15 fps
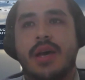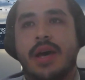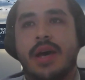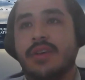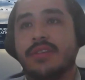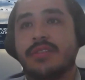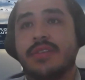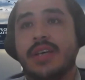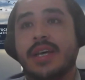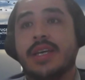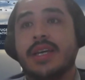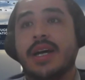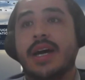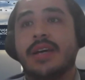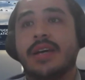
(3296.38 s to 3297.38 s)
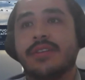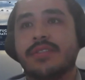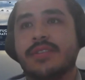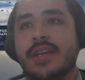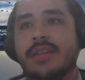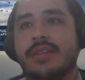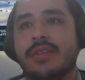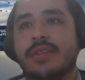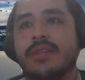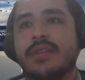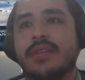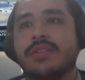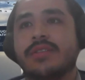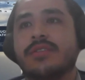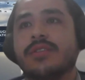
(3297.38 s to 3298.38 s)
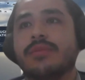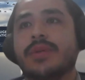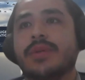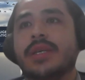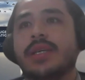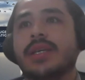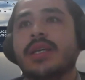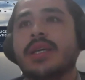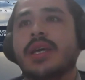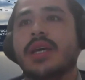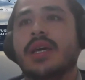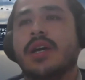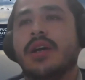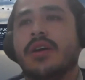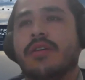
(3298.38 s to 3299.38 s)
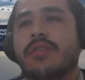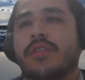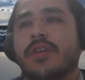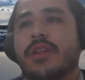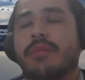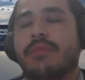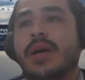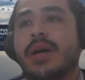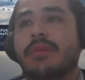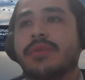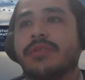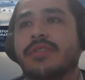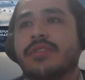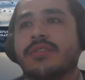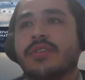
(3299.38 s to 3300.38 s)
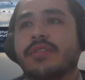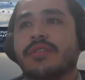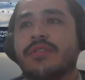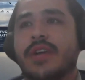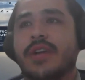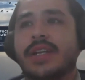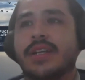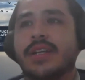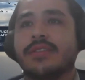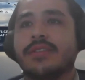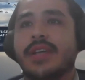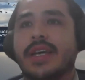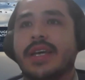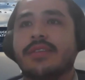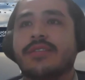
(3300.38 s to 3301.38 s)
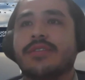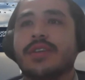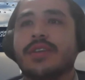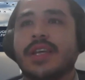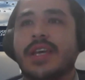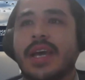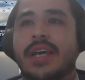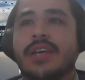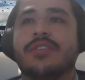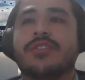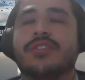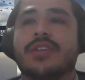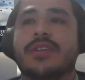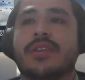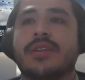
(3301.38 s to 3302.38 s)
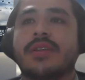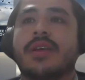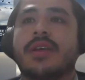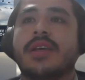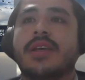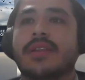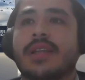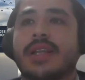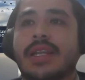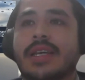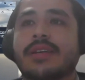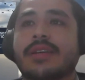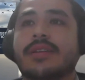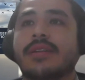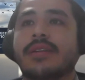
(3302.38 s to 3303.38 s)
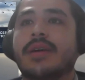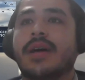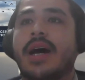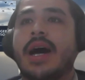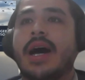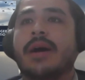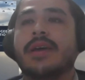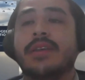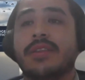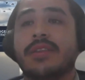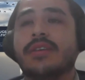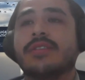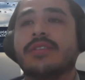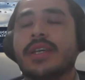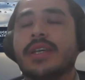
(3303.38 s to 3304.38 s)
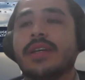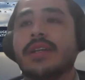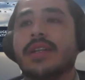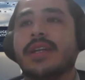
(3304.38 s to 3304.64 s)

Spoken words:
They say, I understand this to be for the purposes of training states to engage in this legal